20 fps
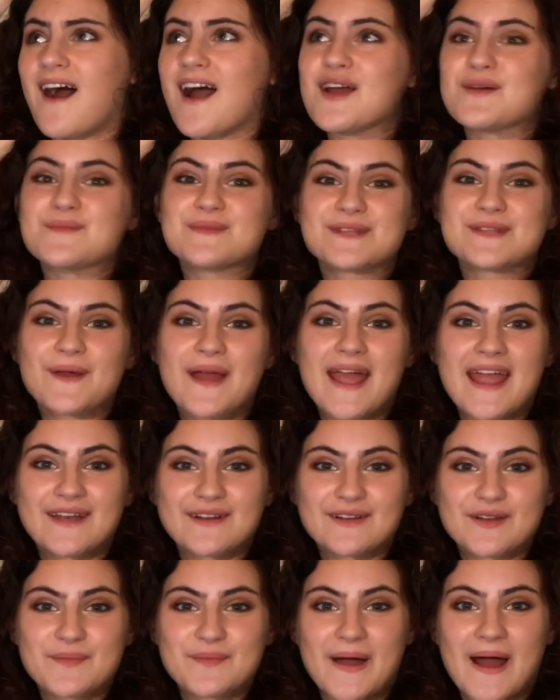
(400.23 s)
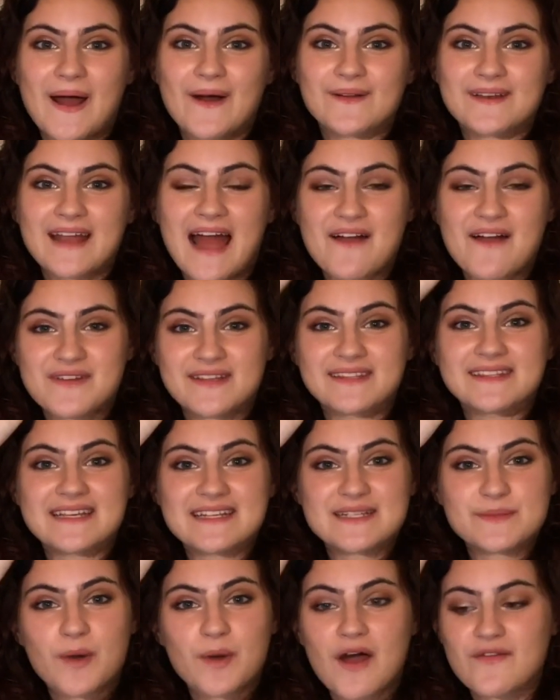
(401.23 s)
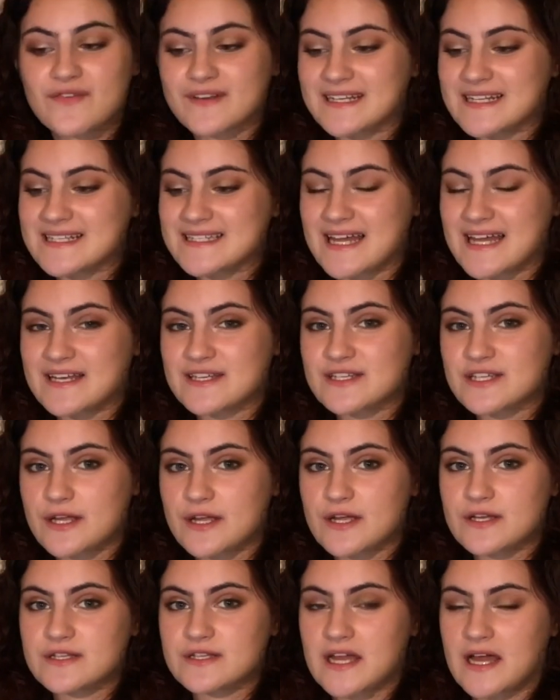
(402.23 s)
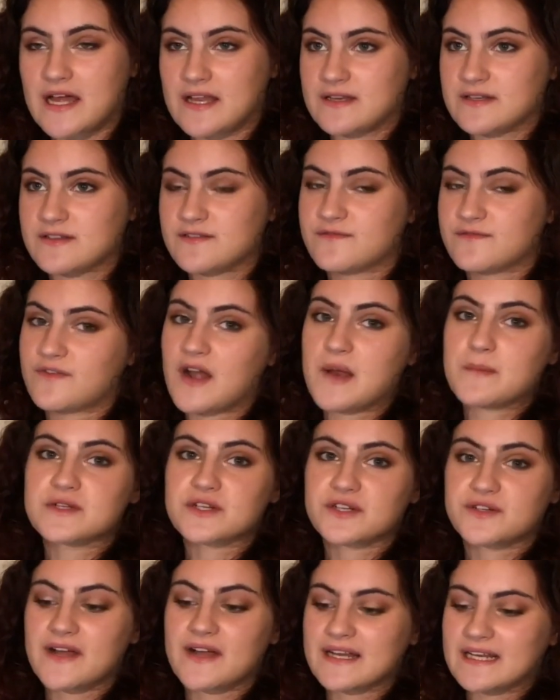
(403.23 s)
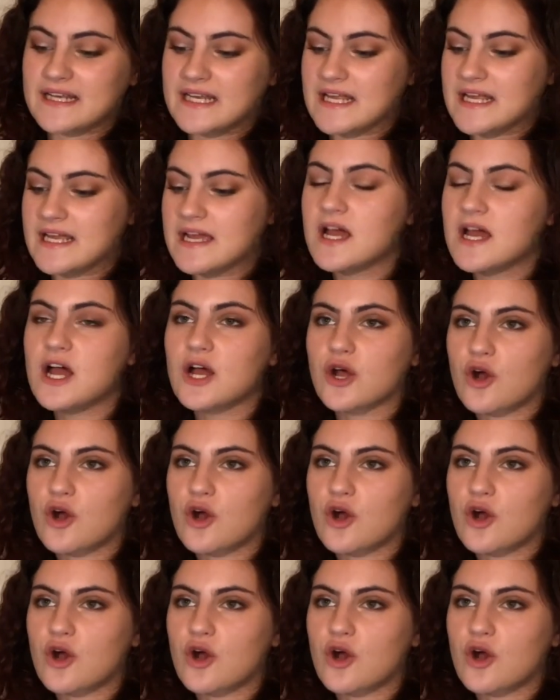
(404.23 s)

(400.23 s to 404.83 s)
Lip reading: I am so anal about having things perfectly centered and framed correctly.